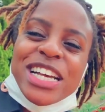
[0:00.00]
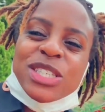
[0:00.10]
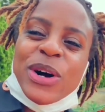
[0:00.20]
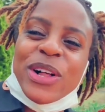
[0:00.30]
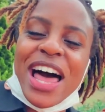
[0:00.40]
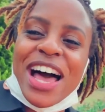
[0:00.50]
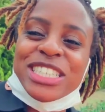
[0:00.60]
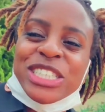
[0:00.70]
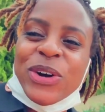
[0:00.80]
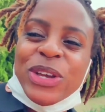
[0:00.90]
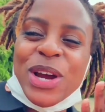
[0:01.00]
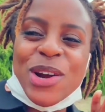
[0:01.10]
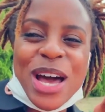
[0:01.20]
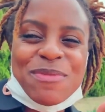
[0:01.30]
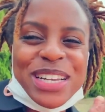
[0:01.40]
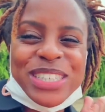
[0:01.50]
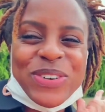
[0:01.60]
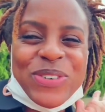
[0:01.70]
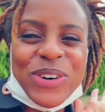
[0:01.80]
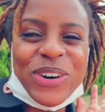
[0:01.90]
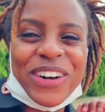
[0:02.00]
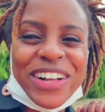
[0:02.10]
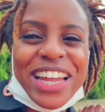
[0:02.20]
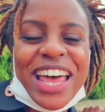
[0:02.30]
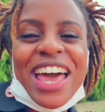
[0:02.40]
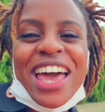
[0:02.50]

as well as showing you around my school